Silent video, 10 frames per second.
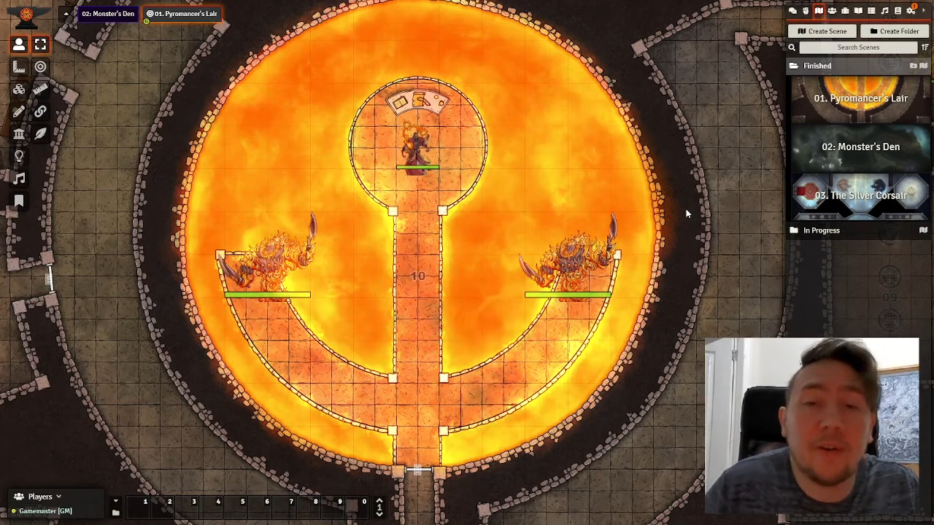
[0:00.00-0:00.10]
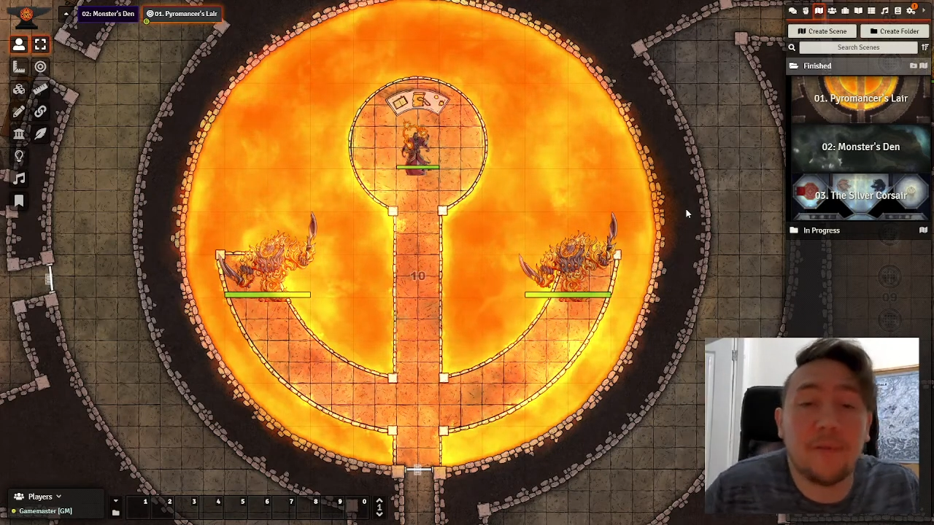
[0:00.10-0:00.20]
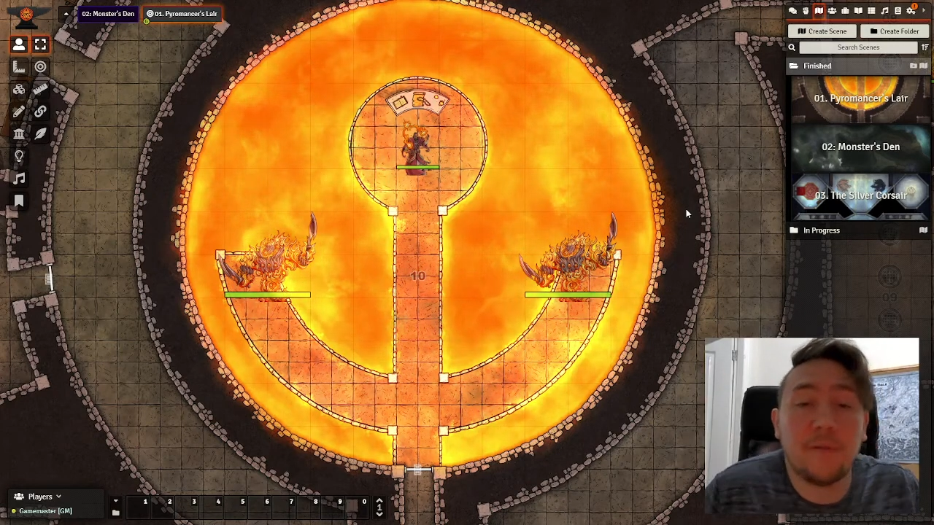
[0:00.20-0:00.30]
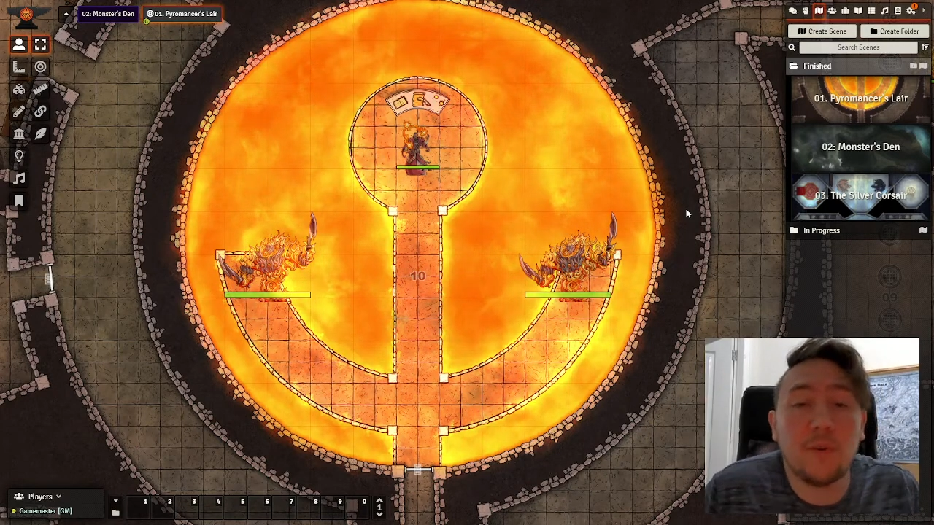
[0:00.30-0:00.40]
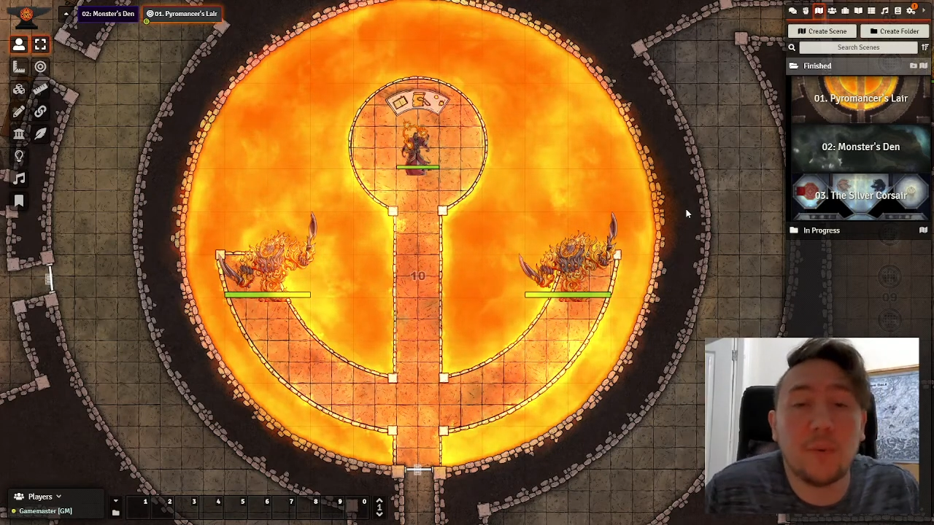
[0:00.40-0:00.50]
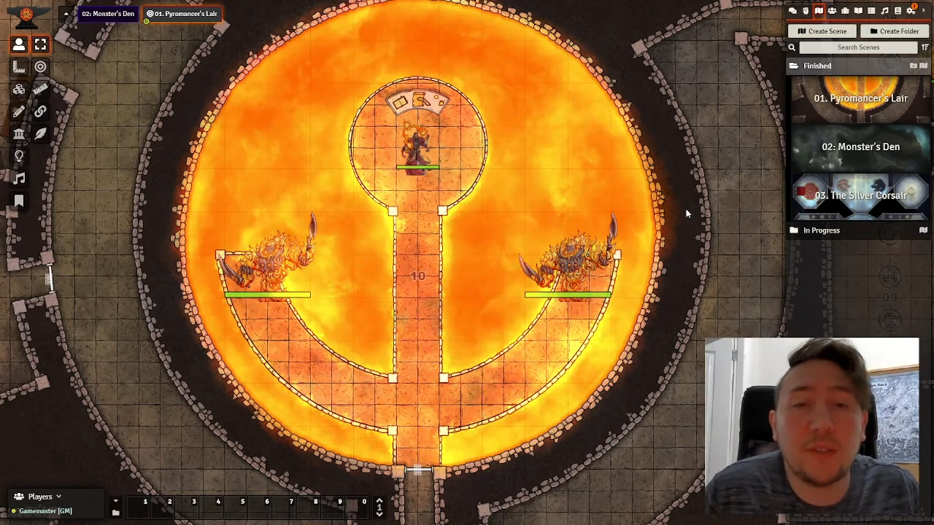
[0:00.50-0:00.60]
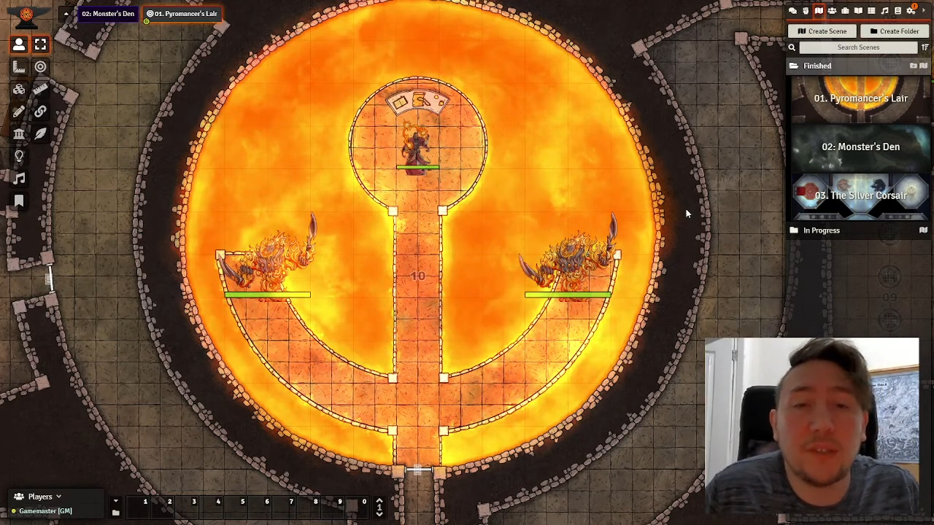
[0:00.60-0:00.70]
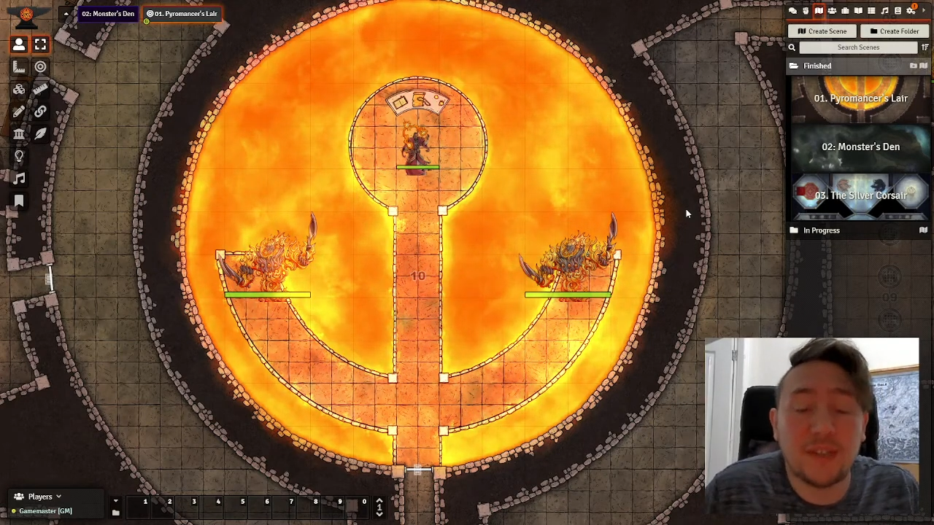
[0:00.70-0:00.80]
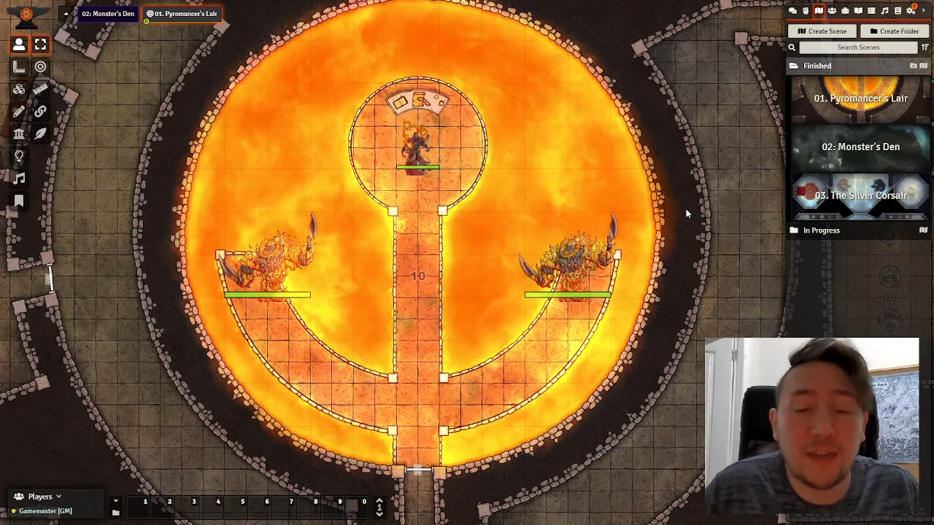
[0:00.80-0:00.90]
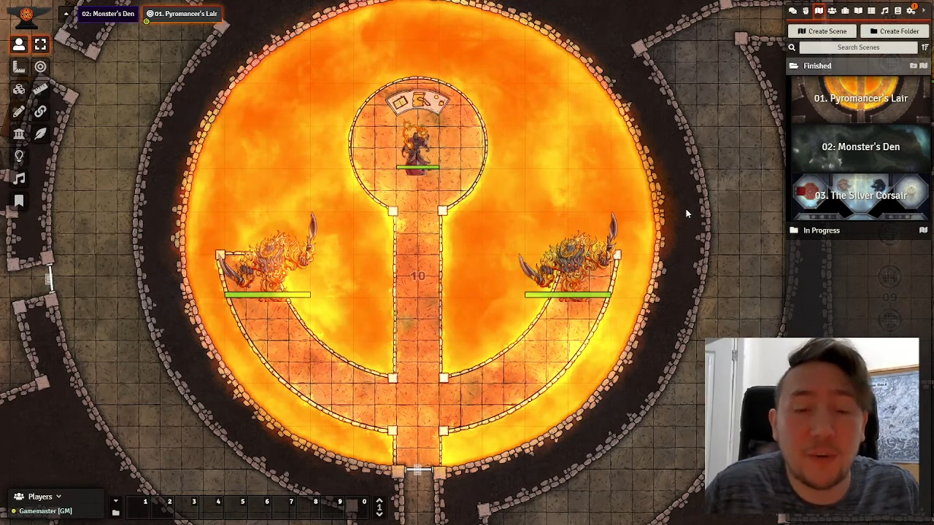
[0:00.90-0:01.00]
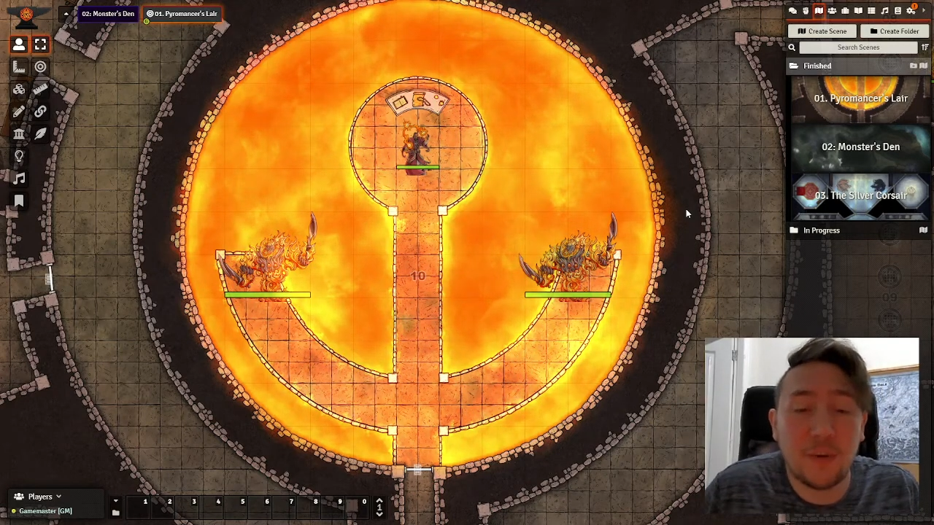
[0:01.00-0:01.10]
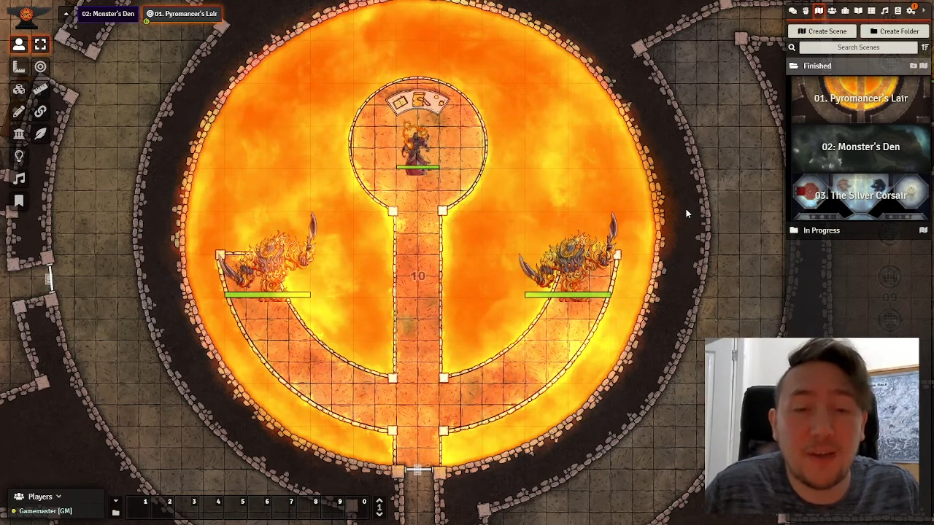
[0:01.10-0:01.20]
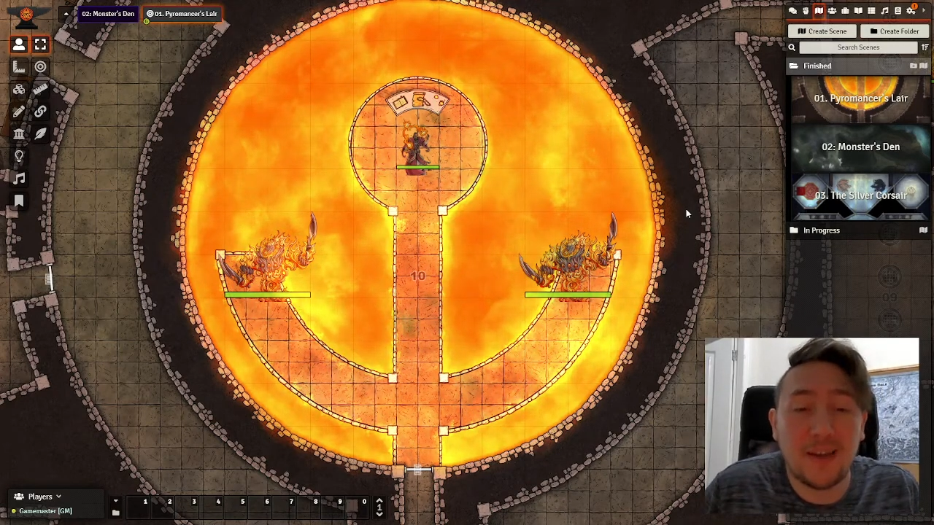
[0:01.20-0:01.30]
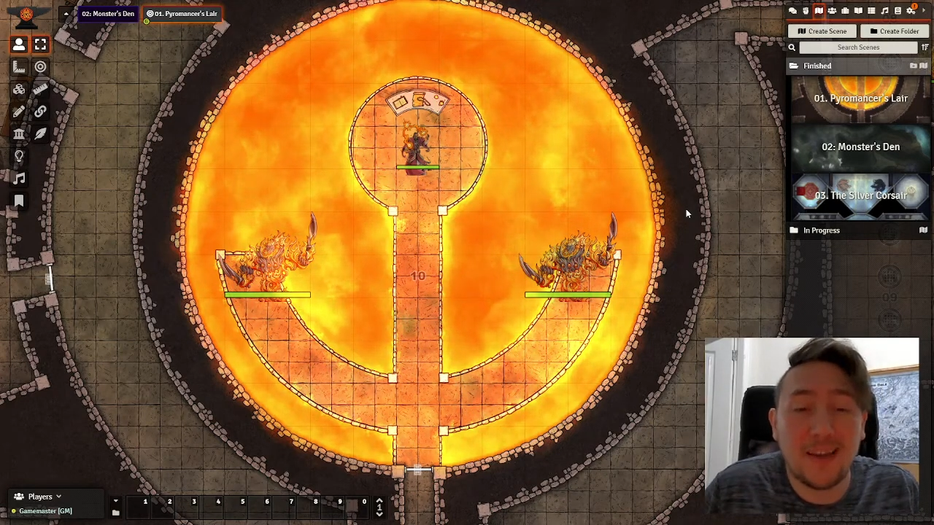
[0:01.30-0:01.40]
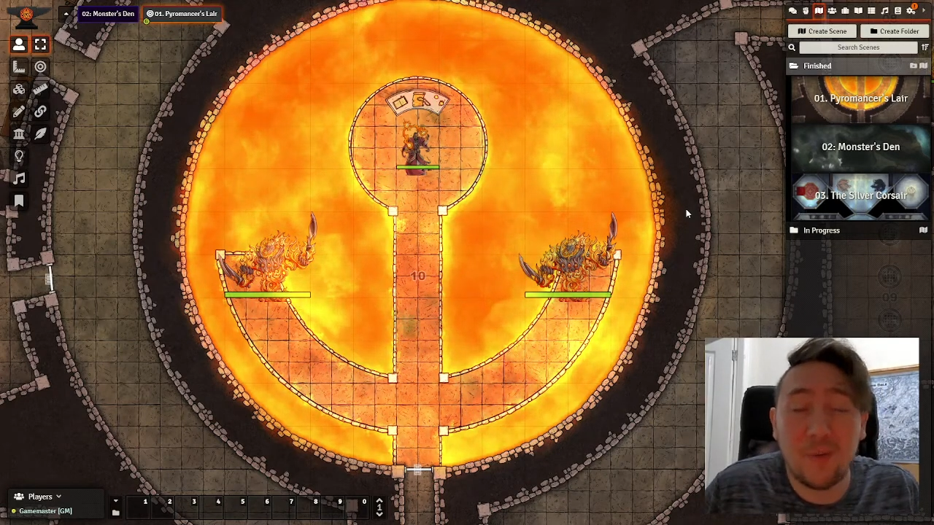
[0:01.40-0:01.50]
for the Wizard's Tower,